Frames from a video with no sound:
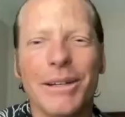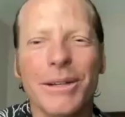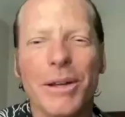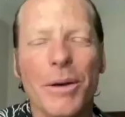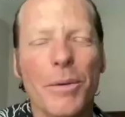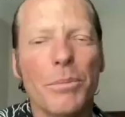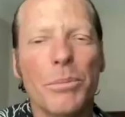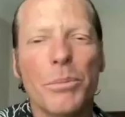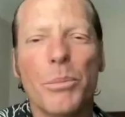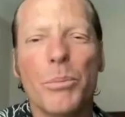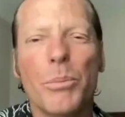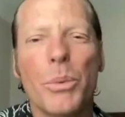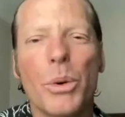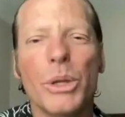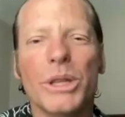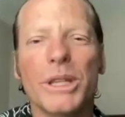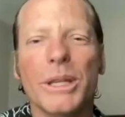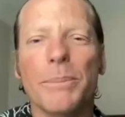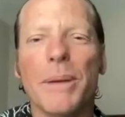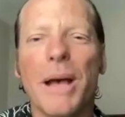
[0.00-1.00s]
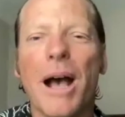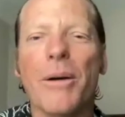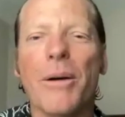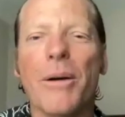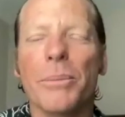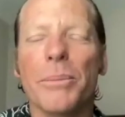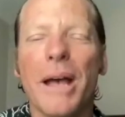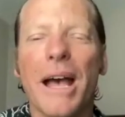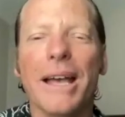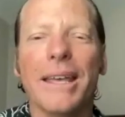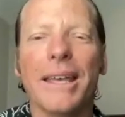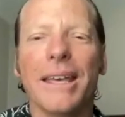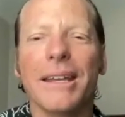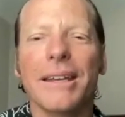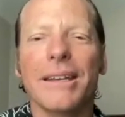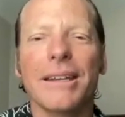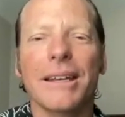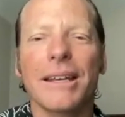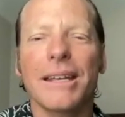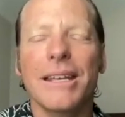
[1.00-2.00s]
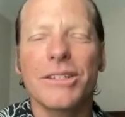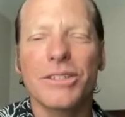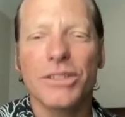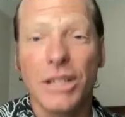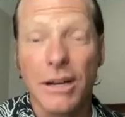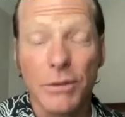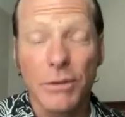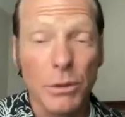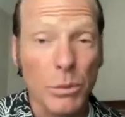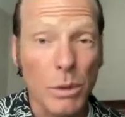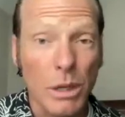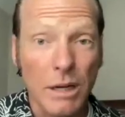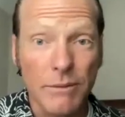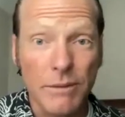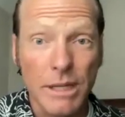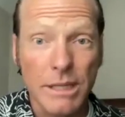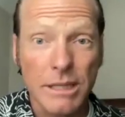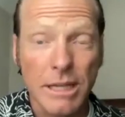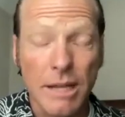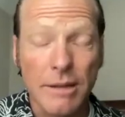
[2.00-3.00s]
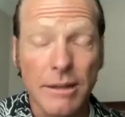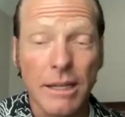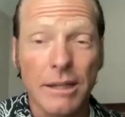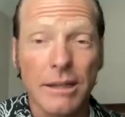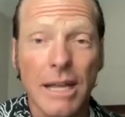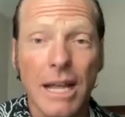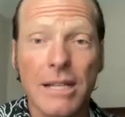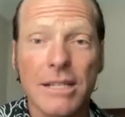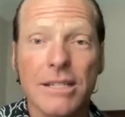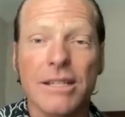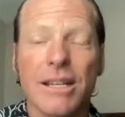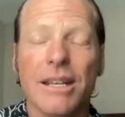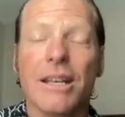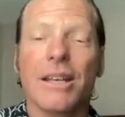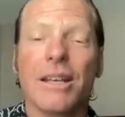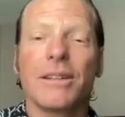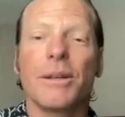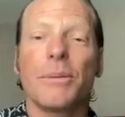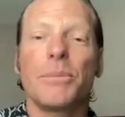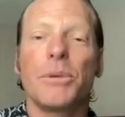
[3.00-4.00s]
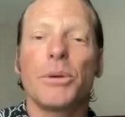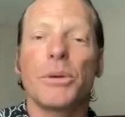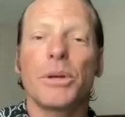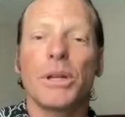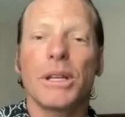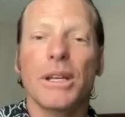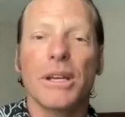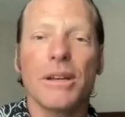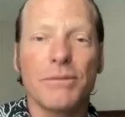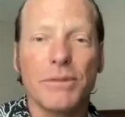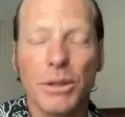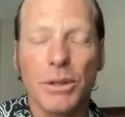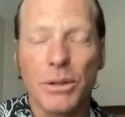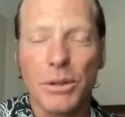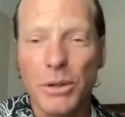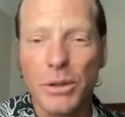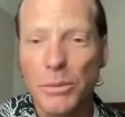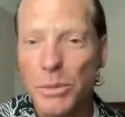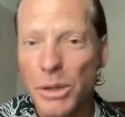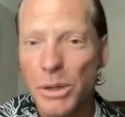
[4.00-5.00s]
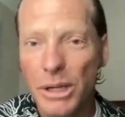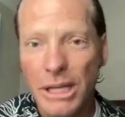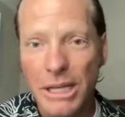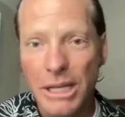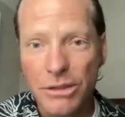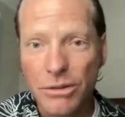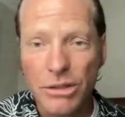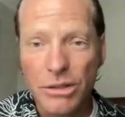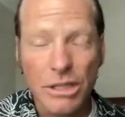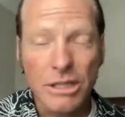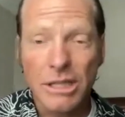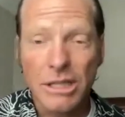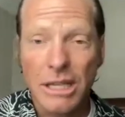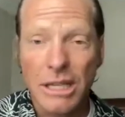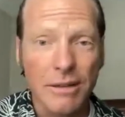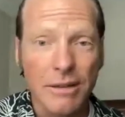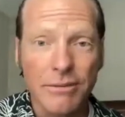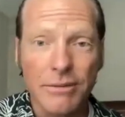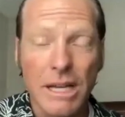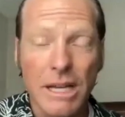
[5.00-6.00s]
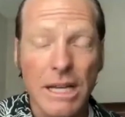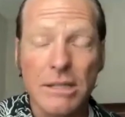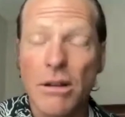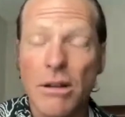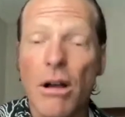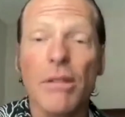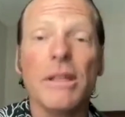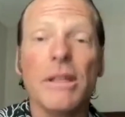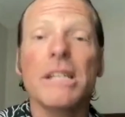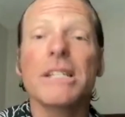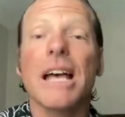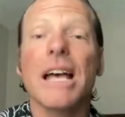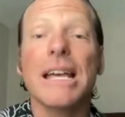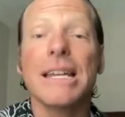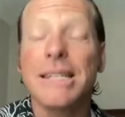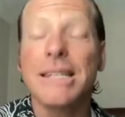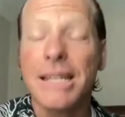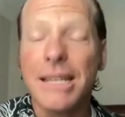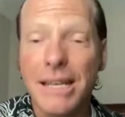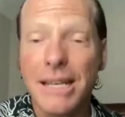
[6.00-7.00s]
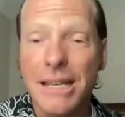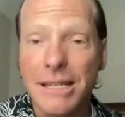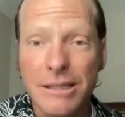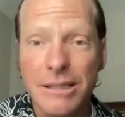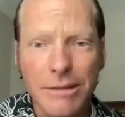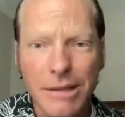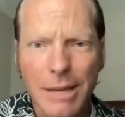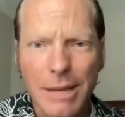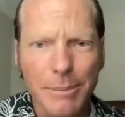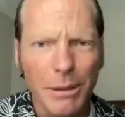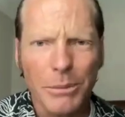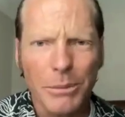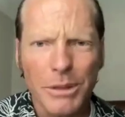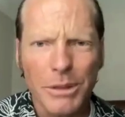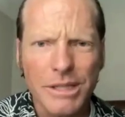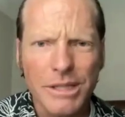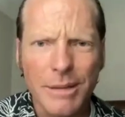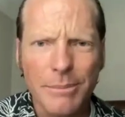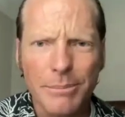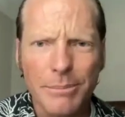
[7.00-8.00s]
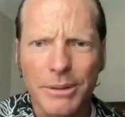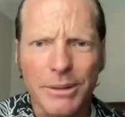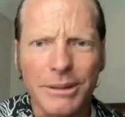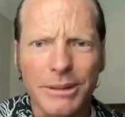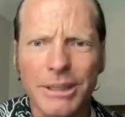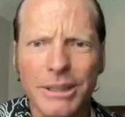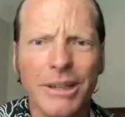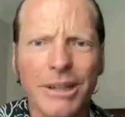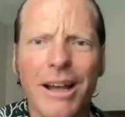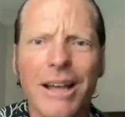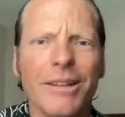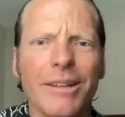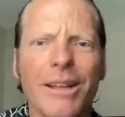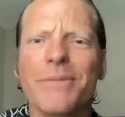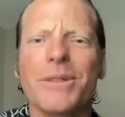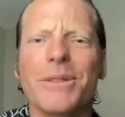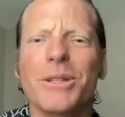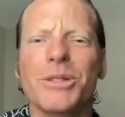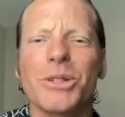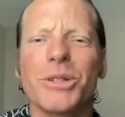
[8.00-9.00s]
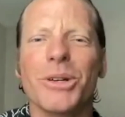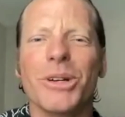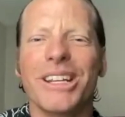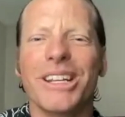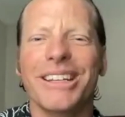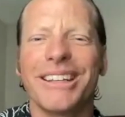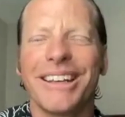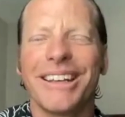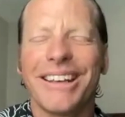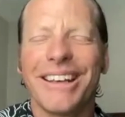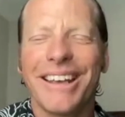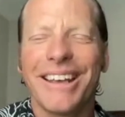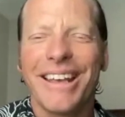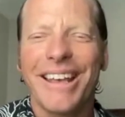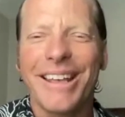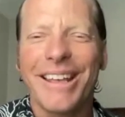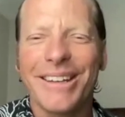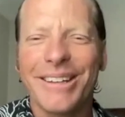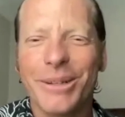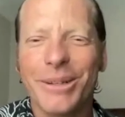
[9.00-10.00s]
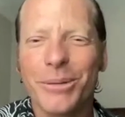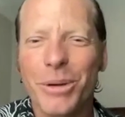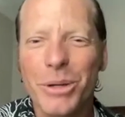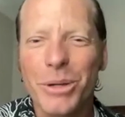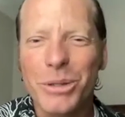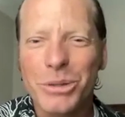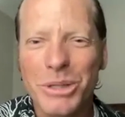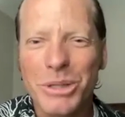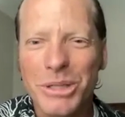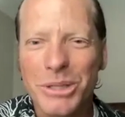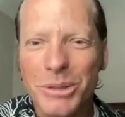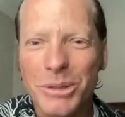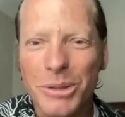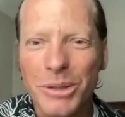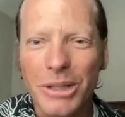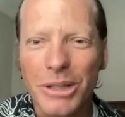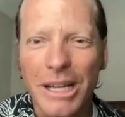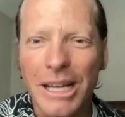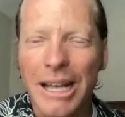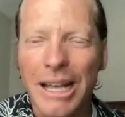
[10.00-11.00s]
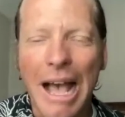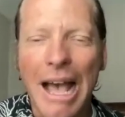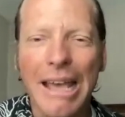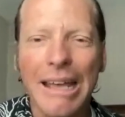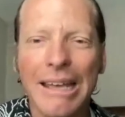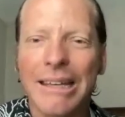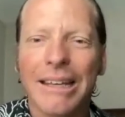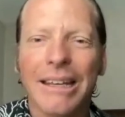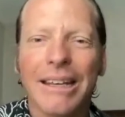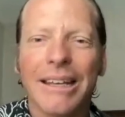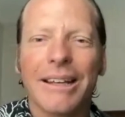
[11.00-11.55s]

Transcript: no, put the power back into each and every one of us. And I think that's the beauty of your new book is you just give us all these ideas. You keep it real simple. You know, I love the journey in the grocery store. Like I